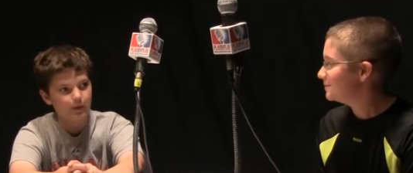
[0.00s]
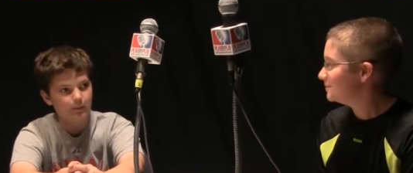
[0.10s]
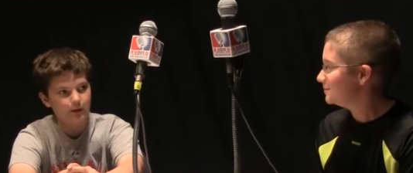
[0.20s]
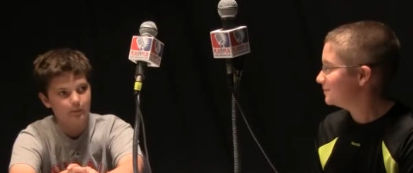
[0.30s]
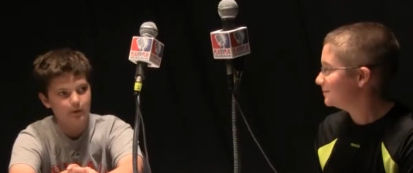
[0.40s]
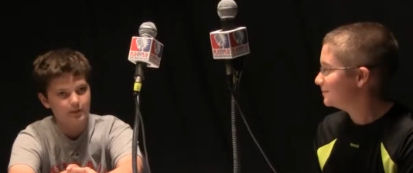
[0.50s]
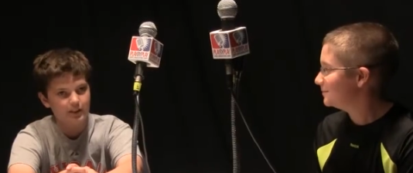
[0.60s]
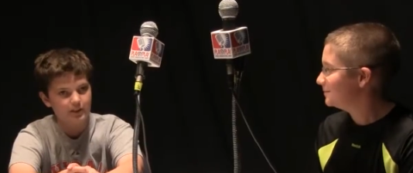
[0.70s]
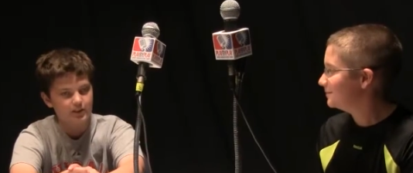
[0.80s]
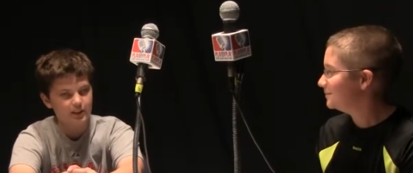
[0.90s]
Speaker 1: play by Mark
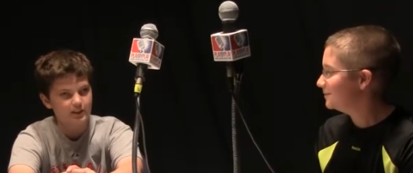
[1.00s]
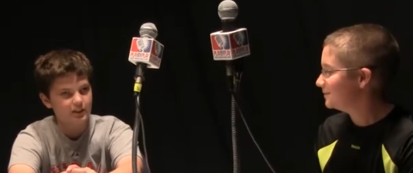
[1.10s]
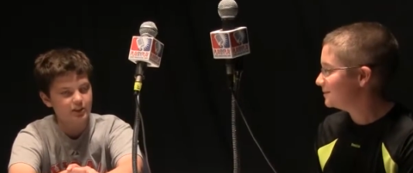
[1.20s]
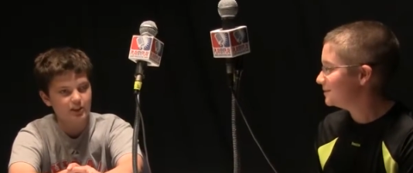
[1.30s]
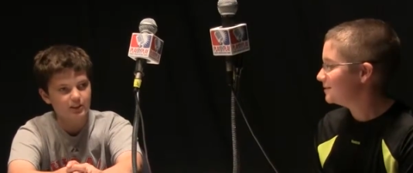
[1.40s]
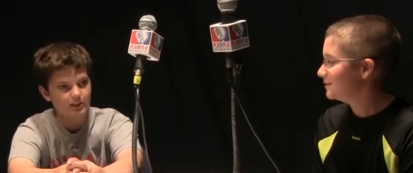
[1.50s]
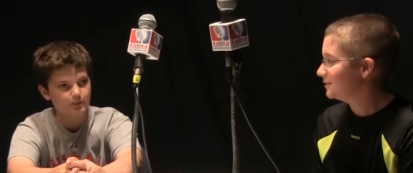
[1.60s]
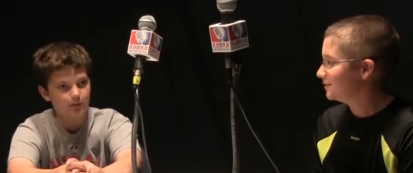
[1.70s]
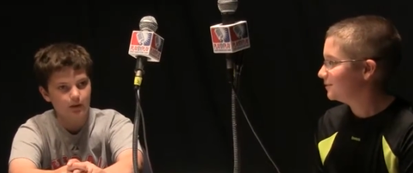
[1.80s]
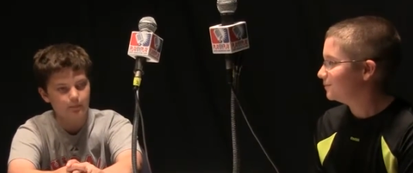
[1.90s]
Sanchez, and the Jets
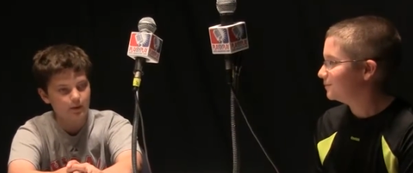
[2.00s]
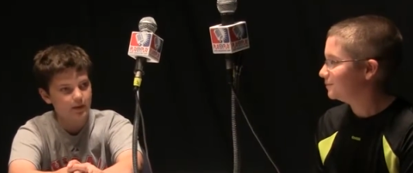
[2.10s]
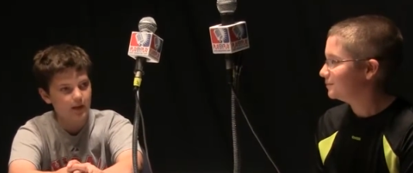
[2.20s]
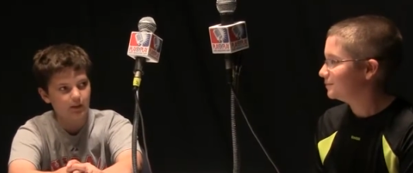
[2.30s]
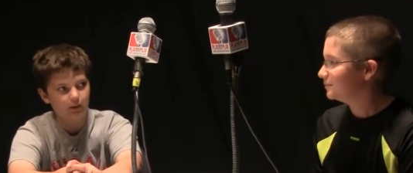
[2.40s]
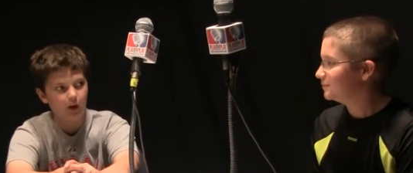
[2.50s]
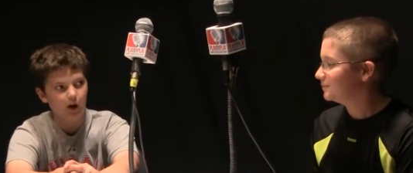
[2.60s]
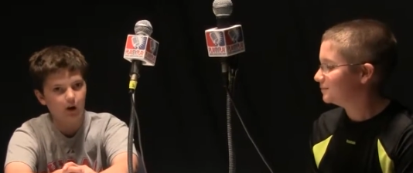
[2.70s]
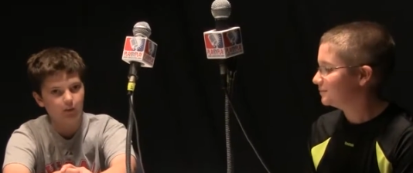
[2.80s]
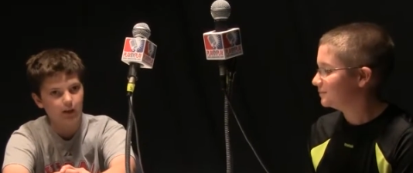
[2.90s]
just played pathetically
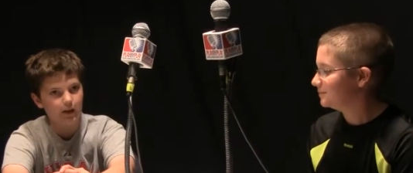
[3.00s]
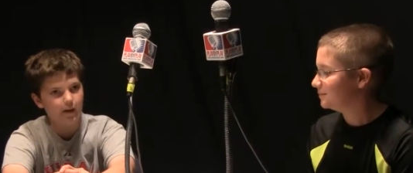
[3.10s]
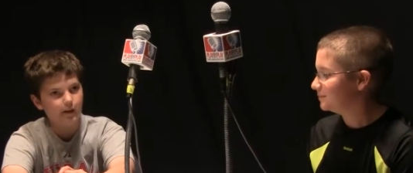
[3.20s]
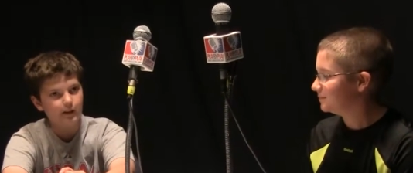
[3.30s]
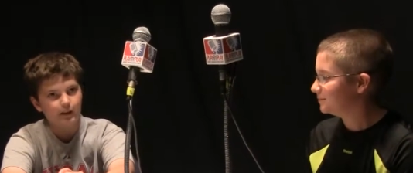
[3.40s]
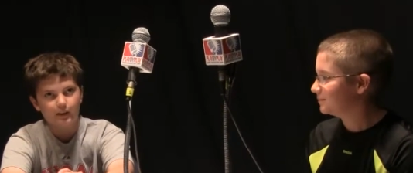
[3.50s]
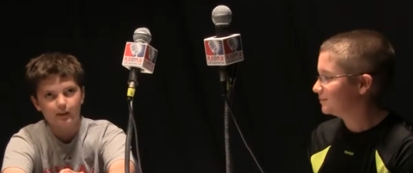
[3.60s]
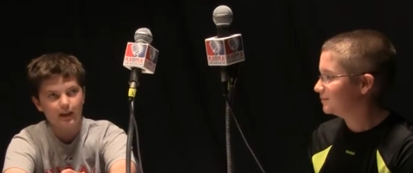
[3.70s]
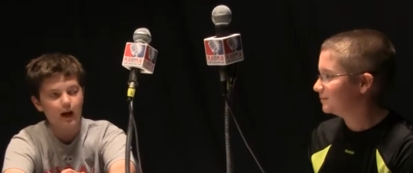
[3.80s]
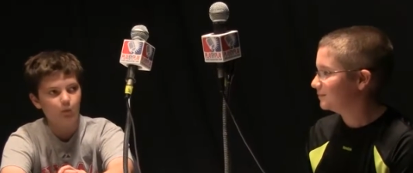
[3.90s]
all night.
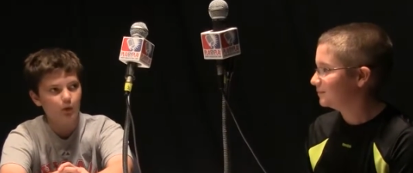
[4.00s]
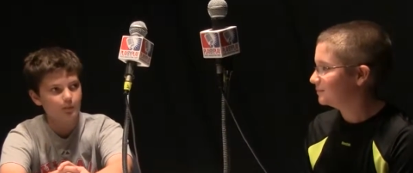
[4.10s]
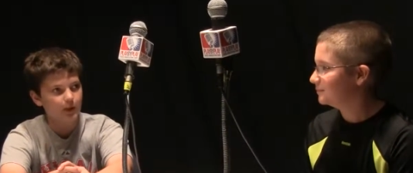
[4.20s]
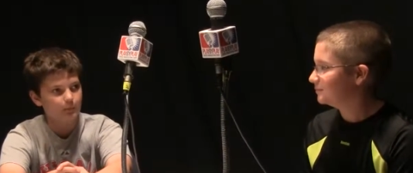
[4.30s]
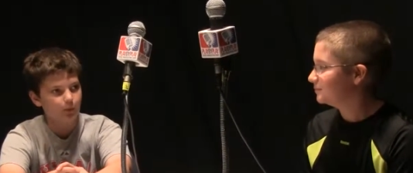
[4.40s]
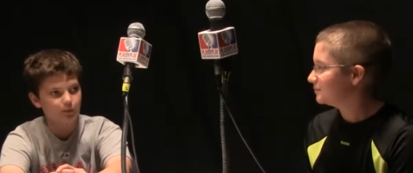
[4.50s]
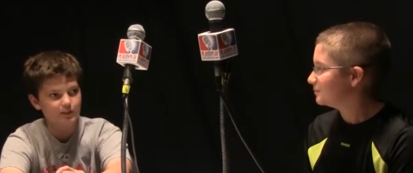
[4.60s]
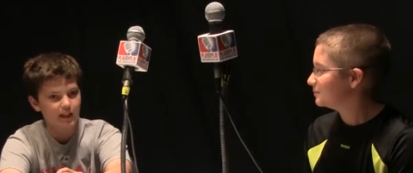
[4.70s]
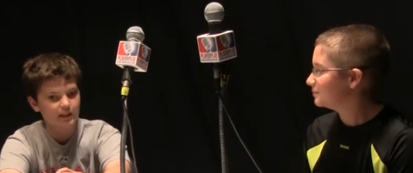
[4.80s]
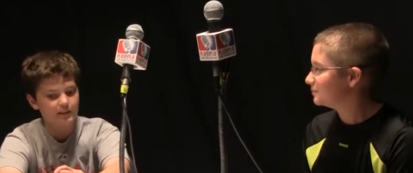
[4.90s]
They got whooped on
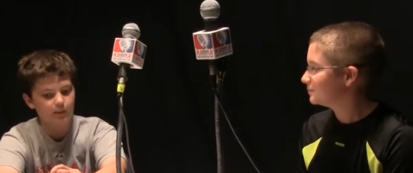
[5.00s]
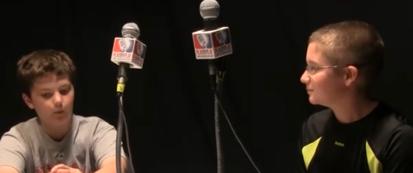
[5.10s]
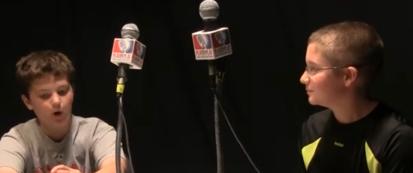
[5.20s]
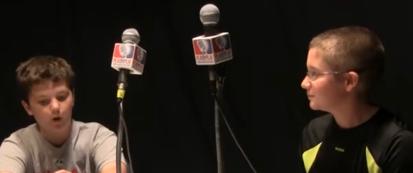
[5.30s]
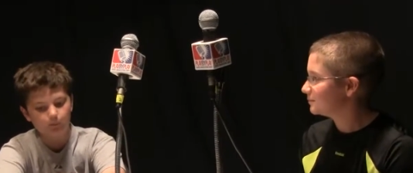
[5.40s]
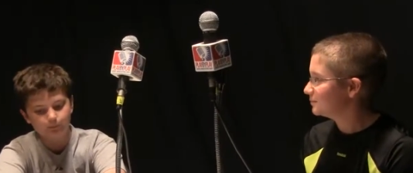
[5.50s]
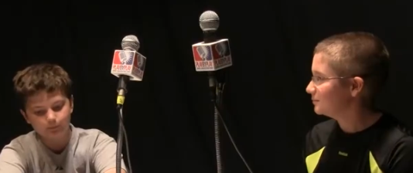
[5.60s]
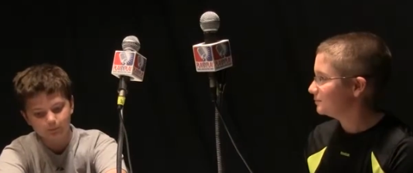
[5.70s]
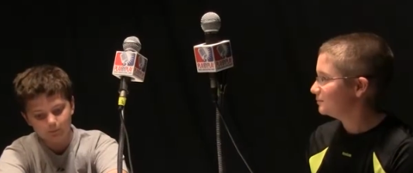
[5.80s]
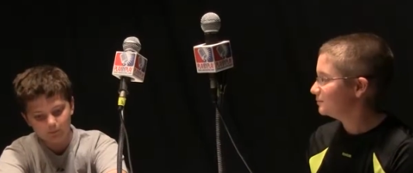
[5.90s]
both sides of the ball.
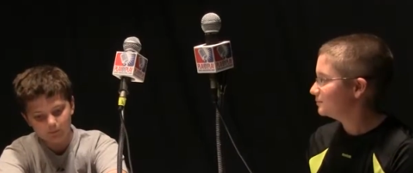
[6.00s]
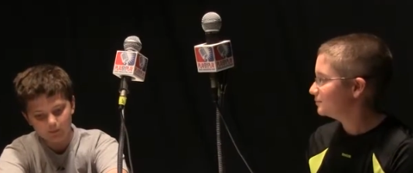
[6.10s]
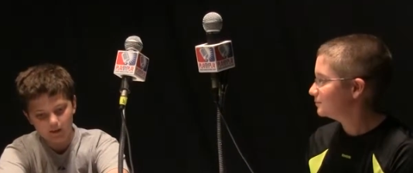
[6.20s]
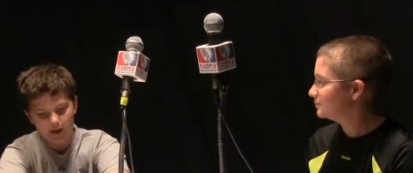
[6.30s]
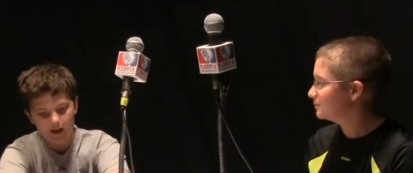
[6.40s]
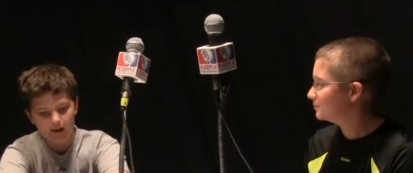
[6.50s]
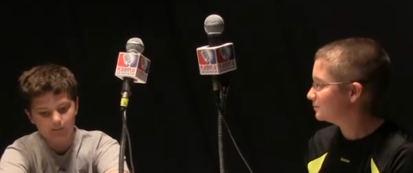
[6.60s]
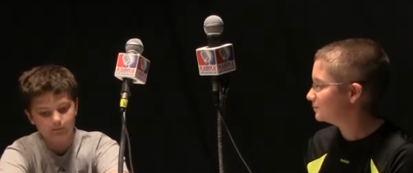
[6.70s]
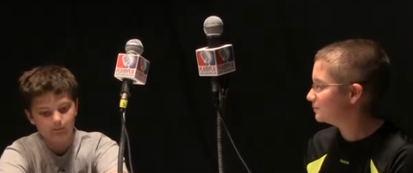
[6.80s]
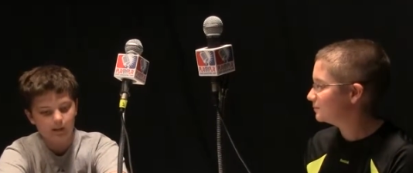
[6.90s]
And
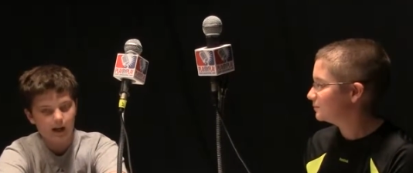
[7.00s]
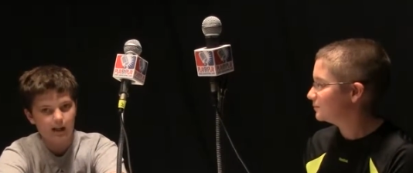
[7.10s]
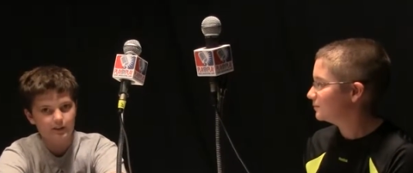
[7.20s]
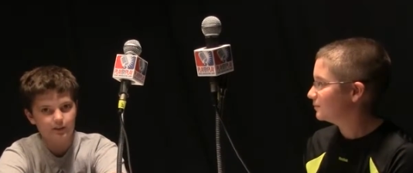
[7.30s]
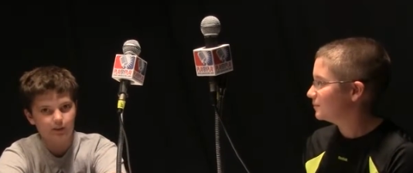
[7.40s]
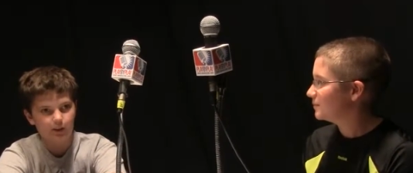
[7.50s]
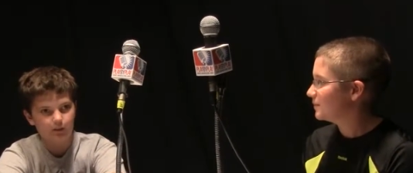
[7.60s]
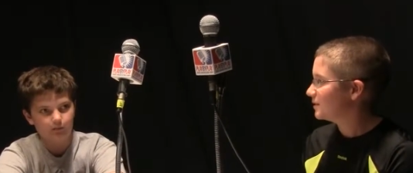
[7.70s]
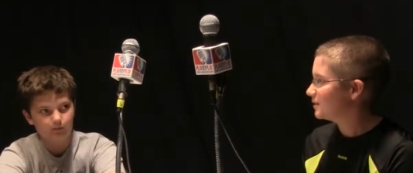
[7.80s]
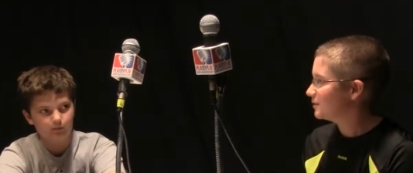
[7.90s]
as you
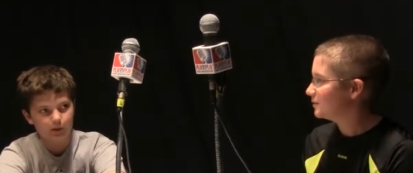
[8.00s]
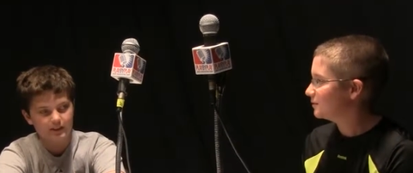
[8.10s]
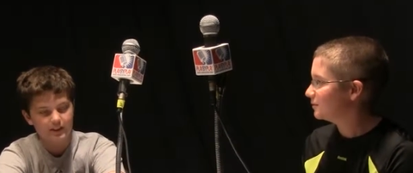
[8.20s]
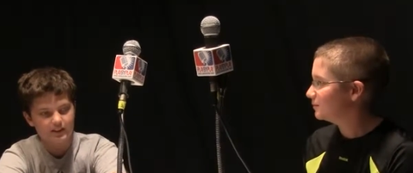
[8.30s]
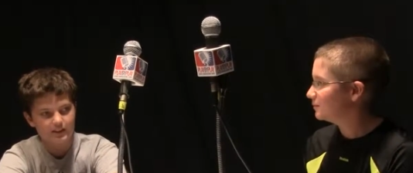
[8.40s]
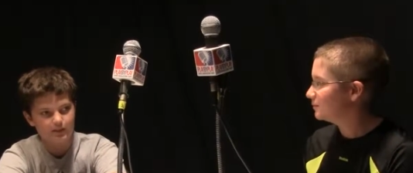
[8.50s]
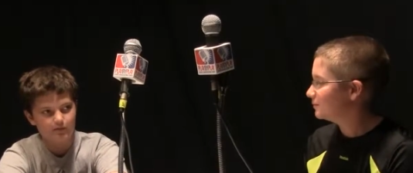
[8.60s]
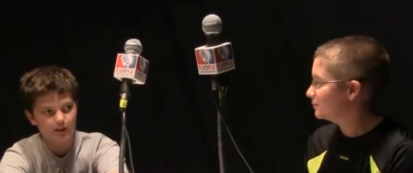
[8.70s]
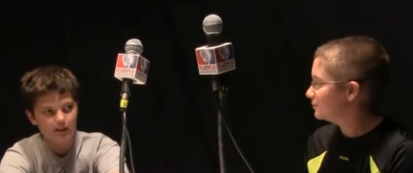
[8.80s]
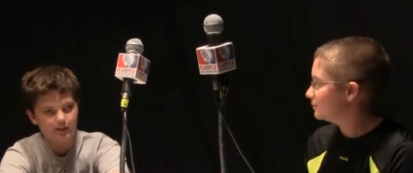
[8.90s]
know, Mark Sanchez
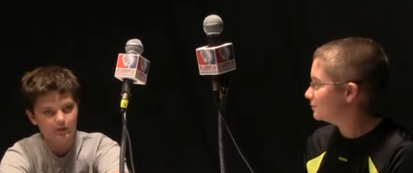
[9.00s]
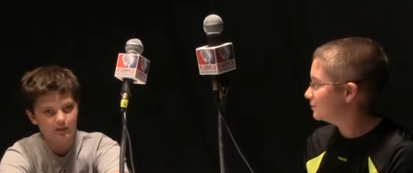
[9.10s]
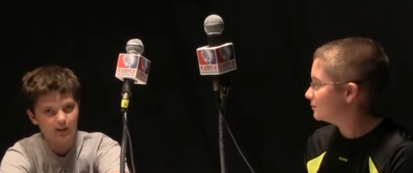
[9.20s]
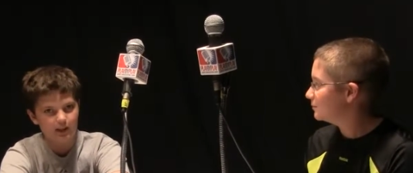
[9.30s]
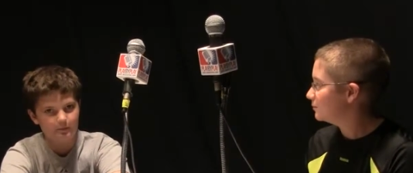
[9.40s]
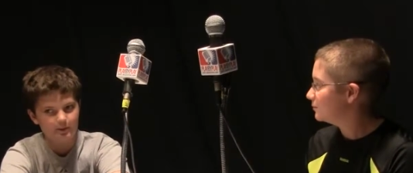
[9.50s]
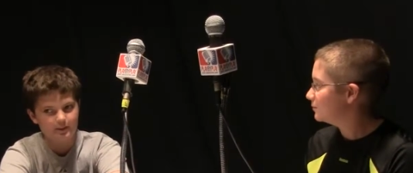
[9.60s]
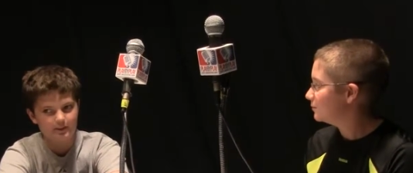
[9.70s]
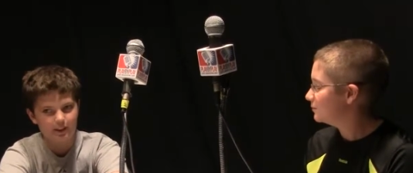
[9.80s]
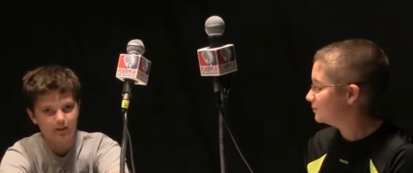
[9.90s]
ran into his
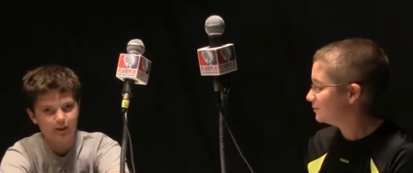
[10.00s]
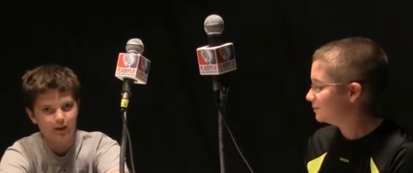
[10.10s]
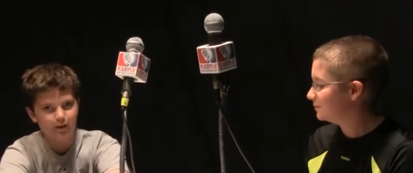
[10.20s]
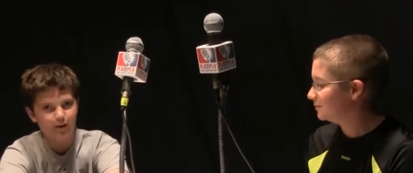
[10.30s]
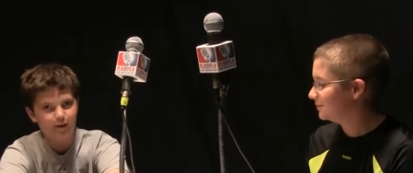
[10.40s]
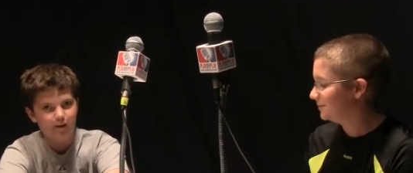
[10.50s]
lineman's derriere.